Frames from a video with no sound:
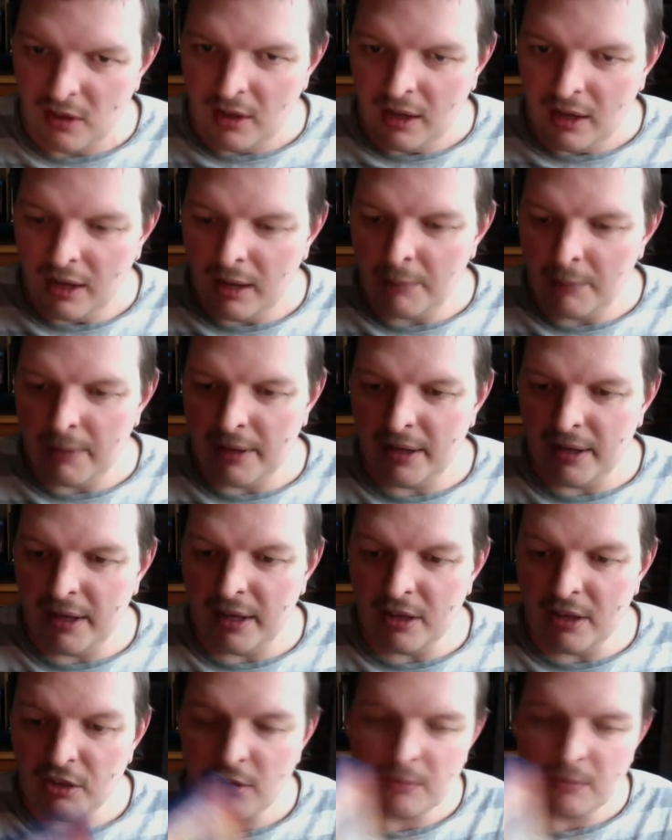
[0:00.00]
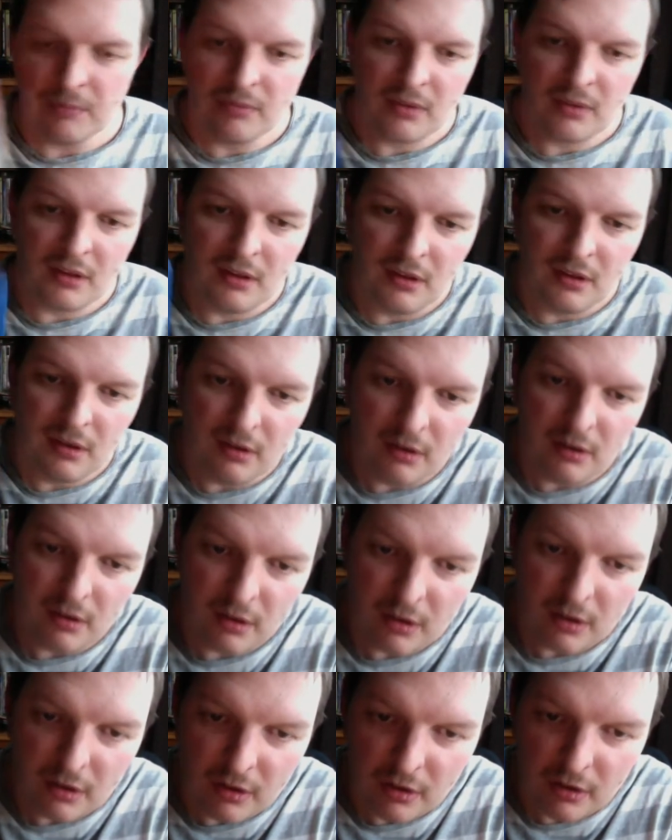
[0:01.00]
but it is
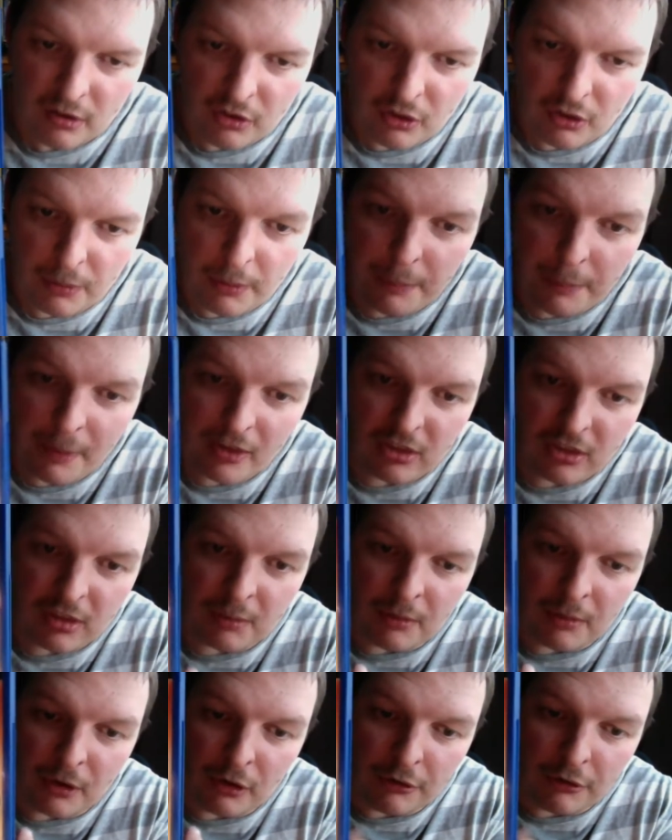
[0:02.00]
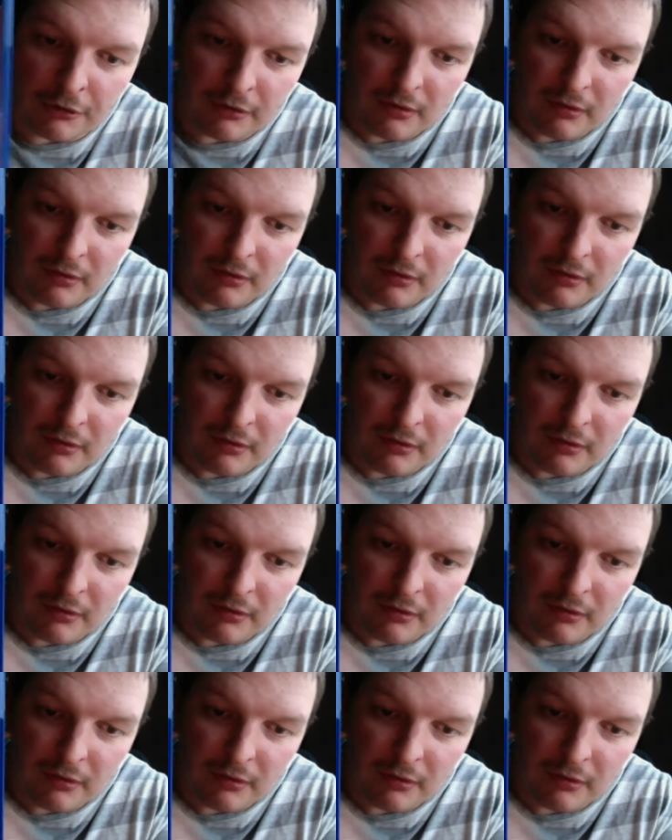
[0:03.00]
Super Buster Move.